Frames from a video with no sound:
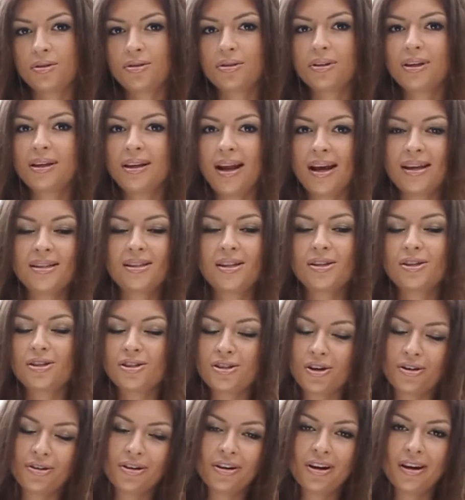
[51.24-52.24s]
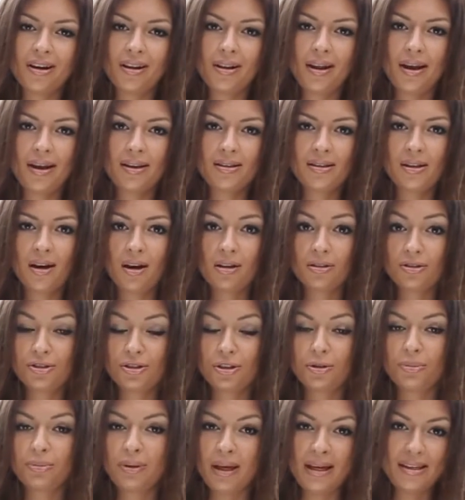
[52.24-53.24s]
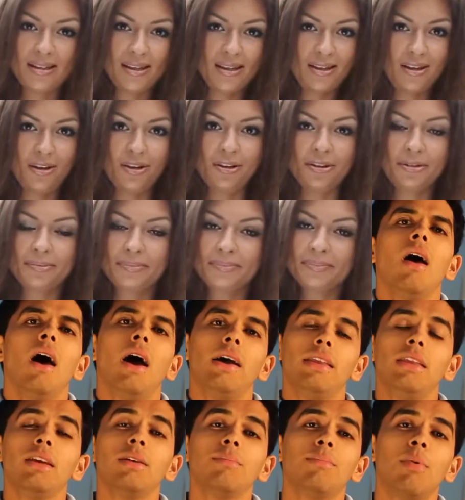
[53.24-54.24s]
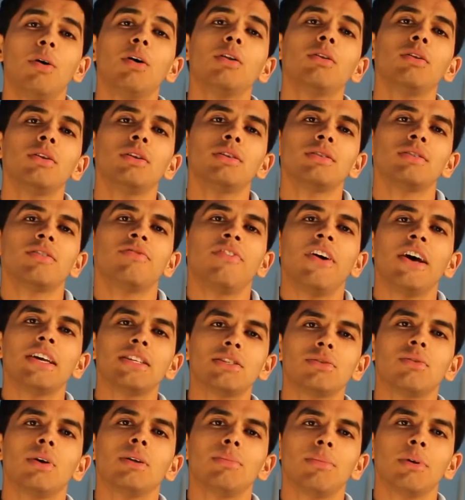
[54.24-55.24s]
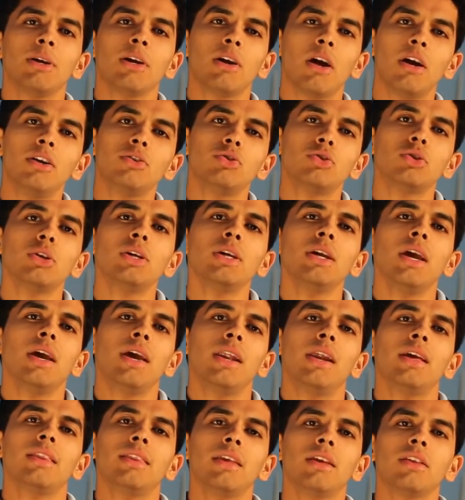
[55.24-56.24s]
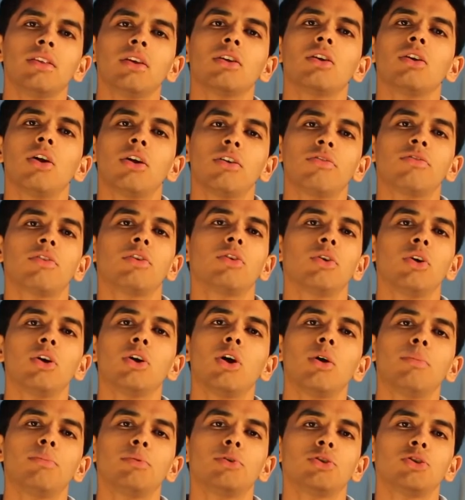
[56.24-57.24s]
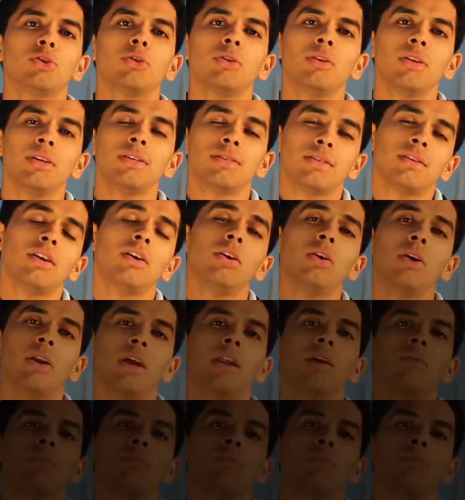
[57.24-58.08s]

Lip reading: really nice historical and cultural places here. I think Poland is a fast developing country, and I think there are a lot of career opportunities here, and I